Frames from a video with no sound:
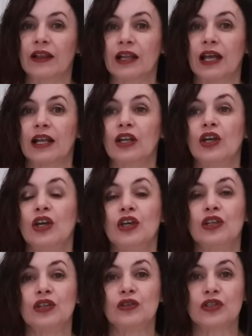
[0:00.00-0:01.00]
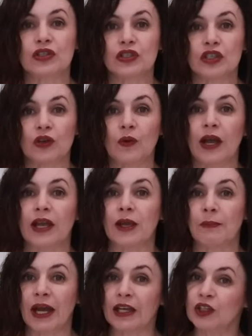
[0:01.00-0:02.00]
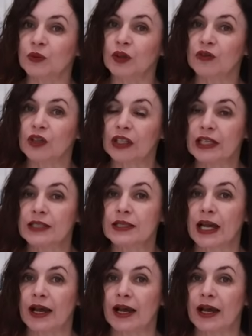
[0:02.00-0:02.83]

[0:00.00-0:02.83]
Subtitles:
and then you just do a manual release